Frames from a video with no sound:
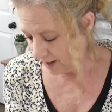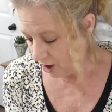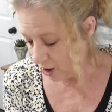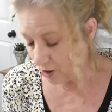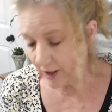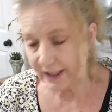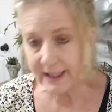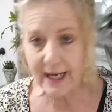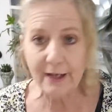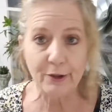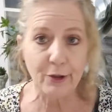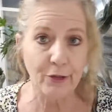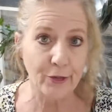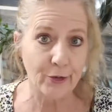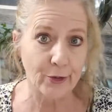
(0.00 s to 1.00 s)
Harding down
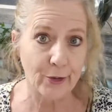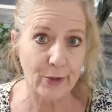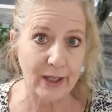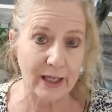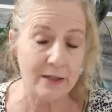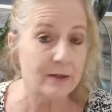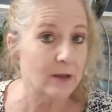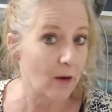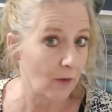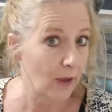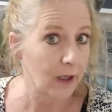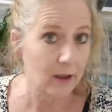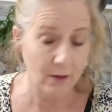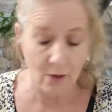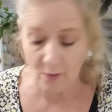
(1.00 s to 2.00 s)
to 30, so
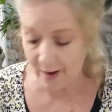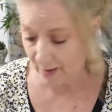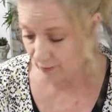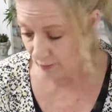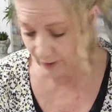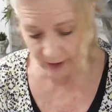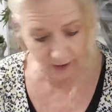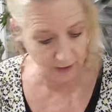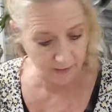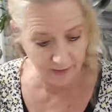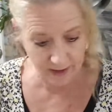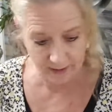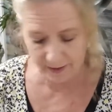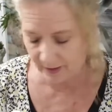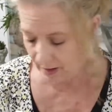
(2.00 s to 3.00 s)
it can go out quicker
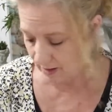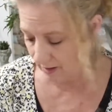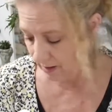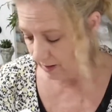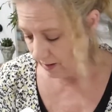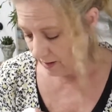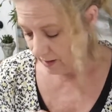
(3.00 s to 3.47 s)
than the